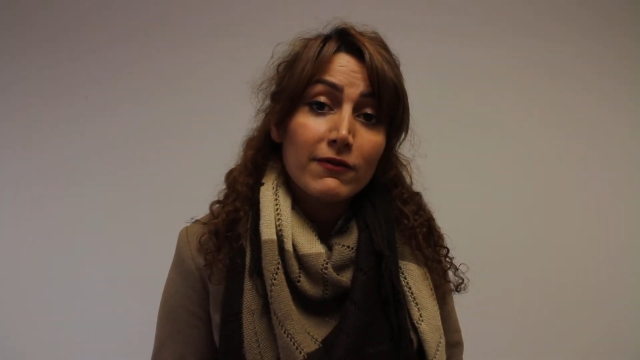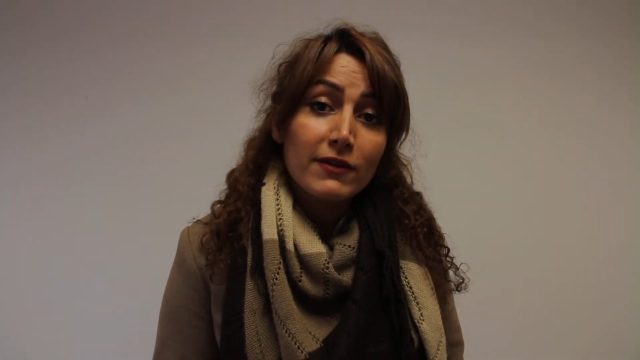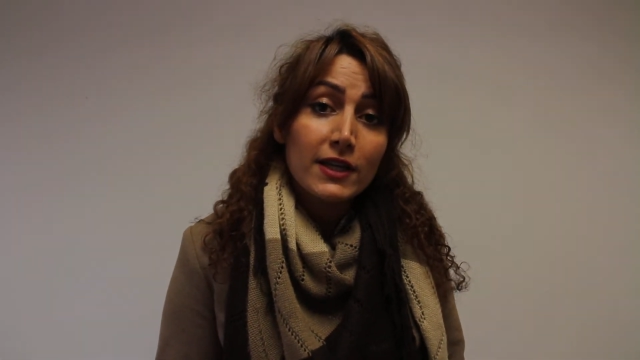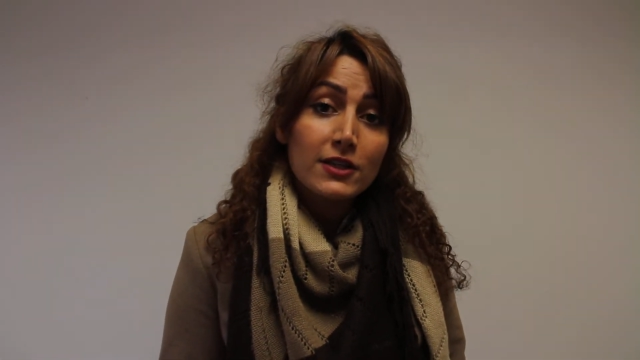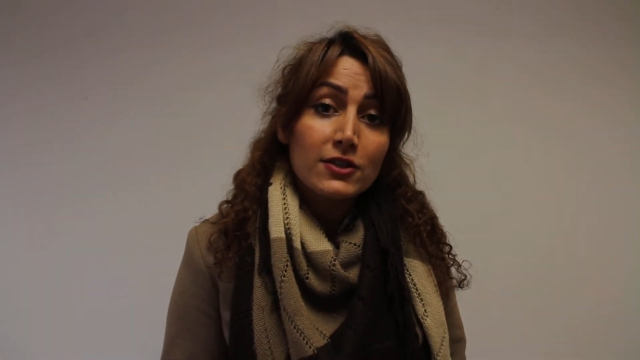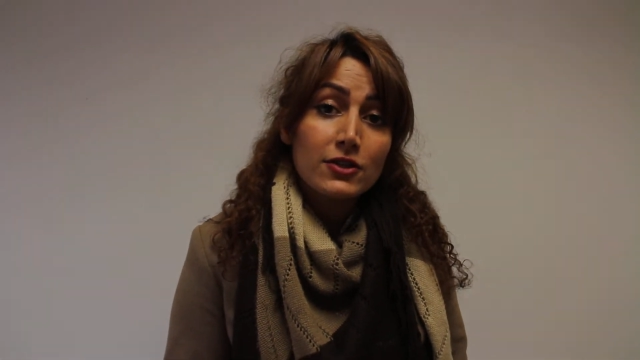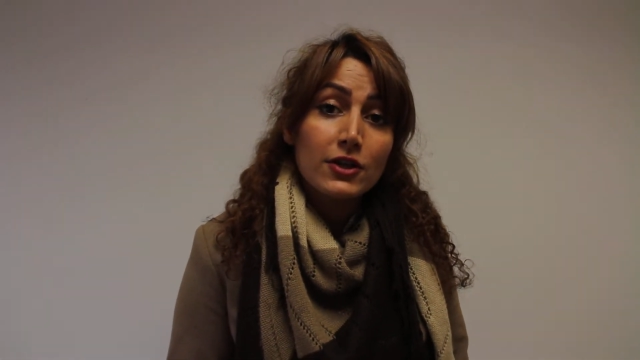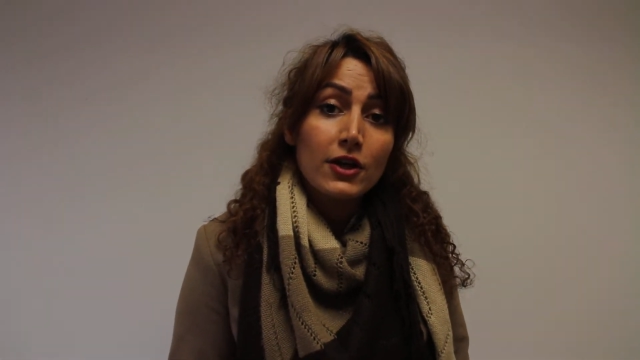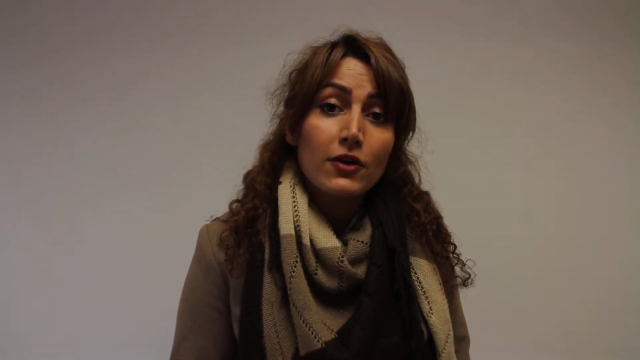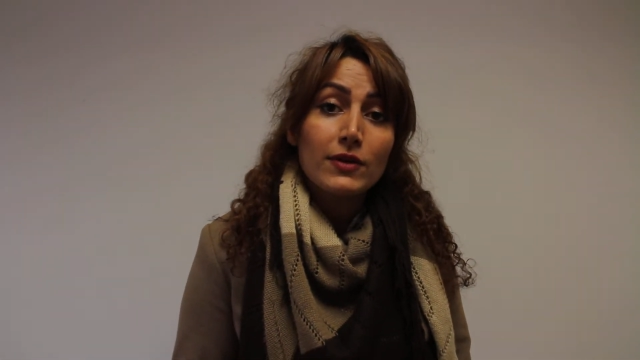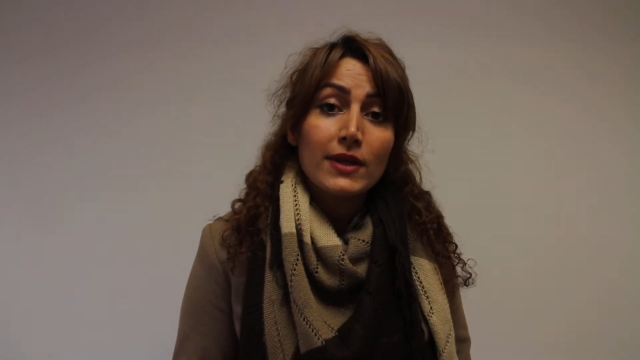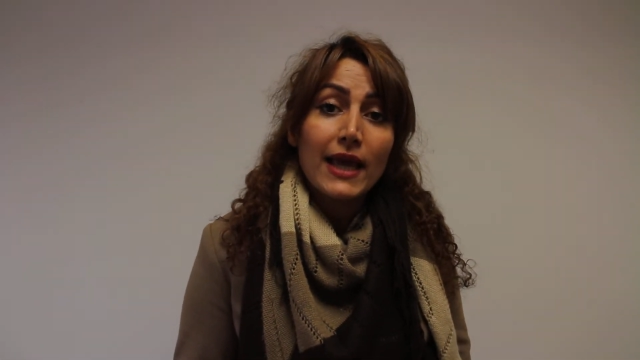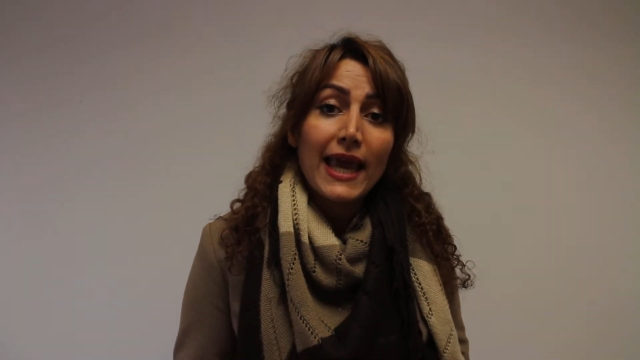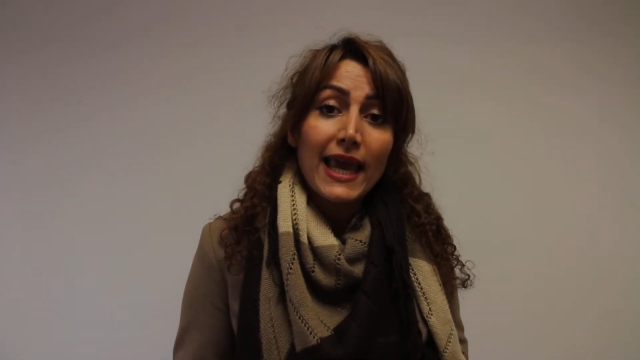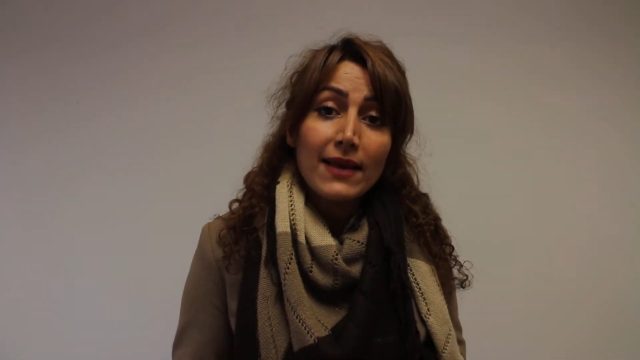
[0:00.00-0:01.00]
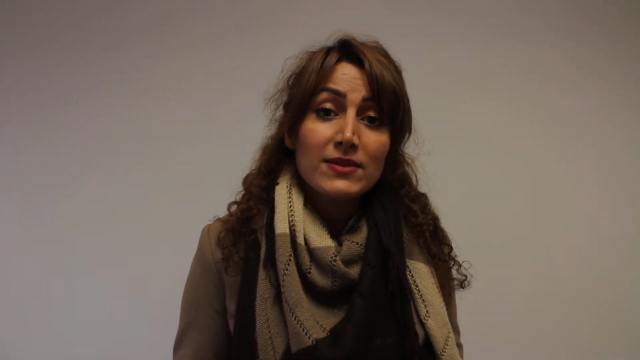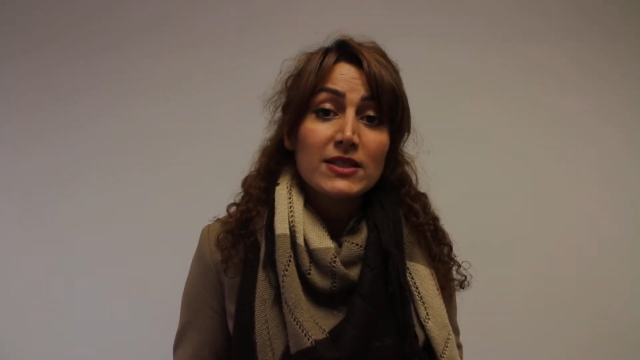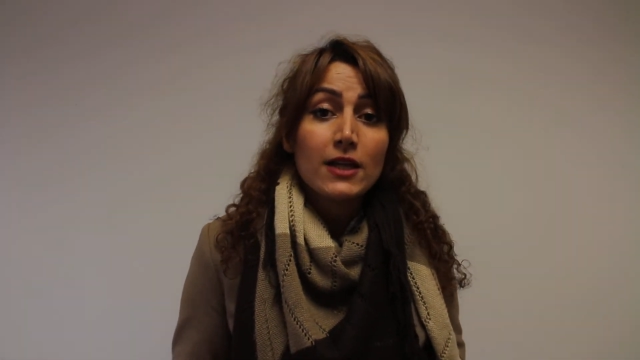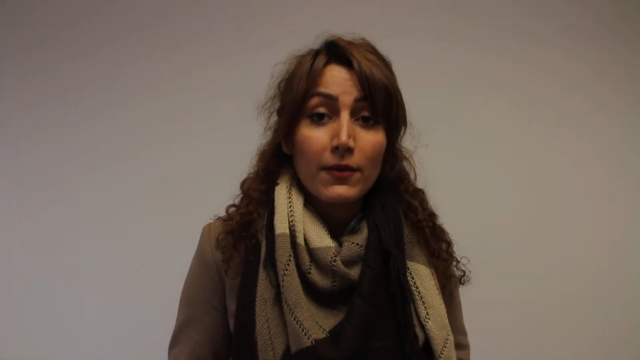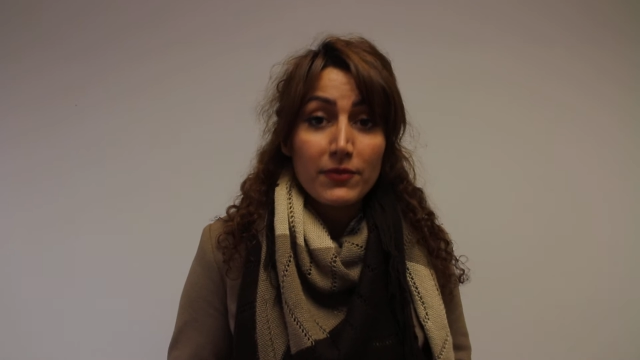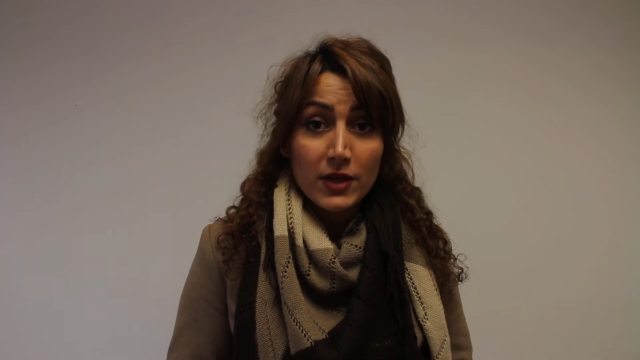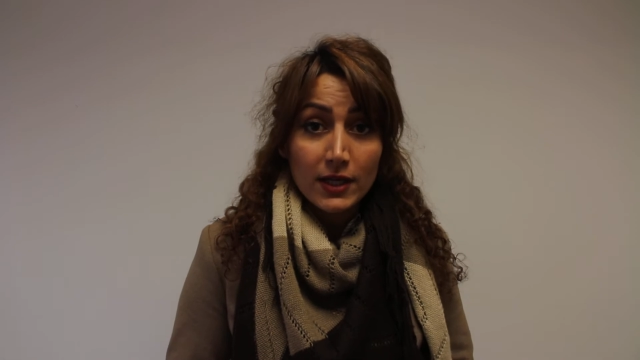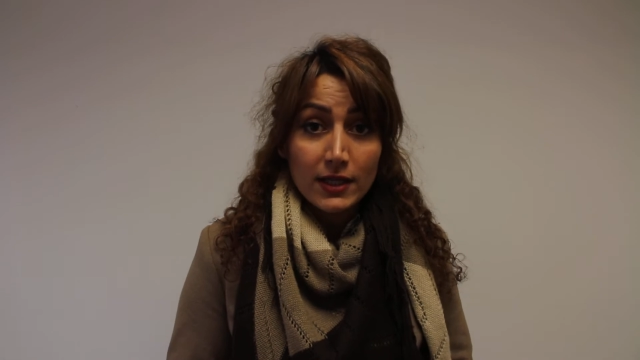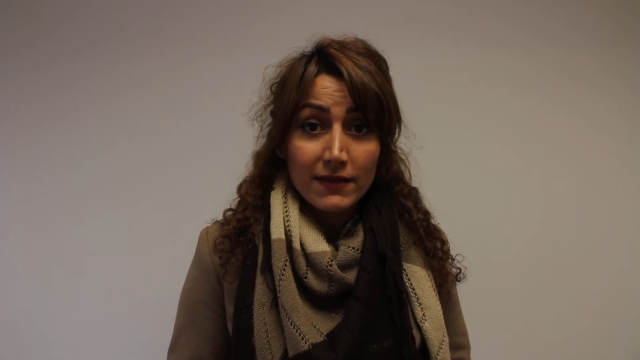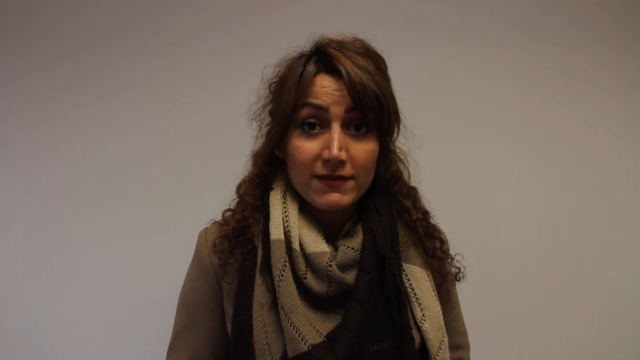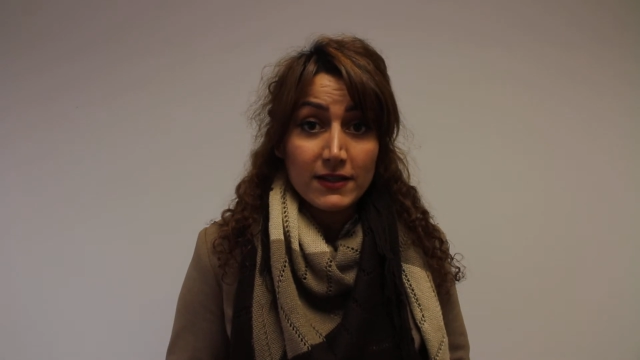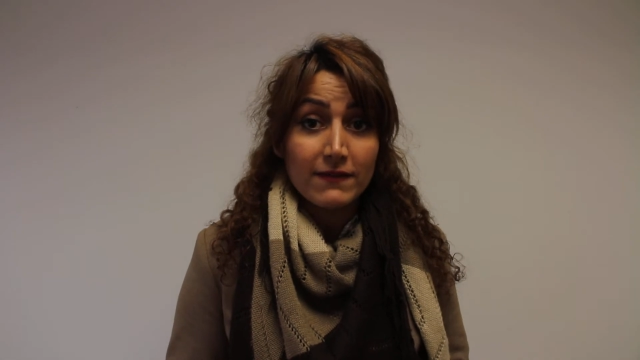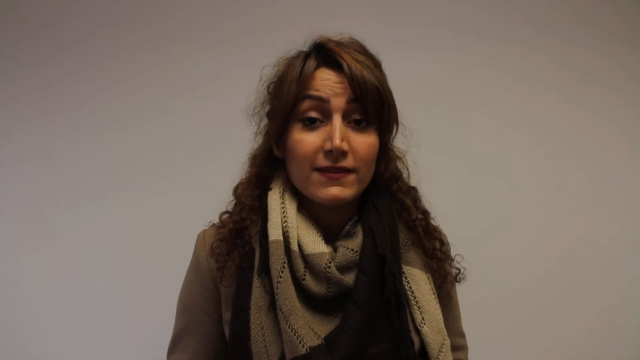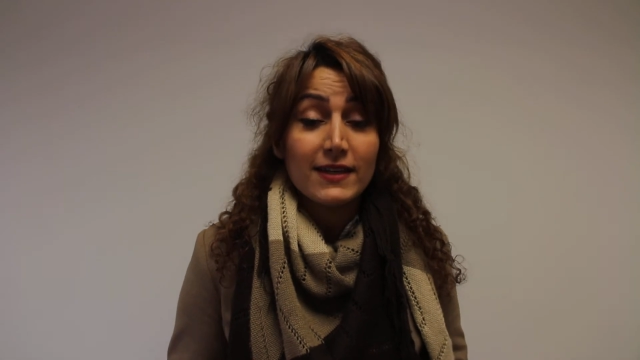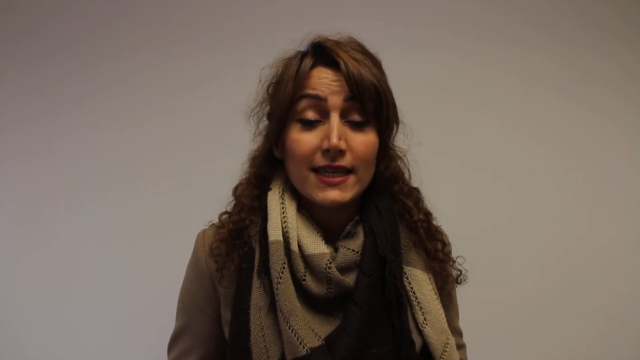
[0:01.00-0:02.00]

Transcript: we need to know the aims and objectives of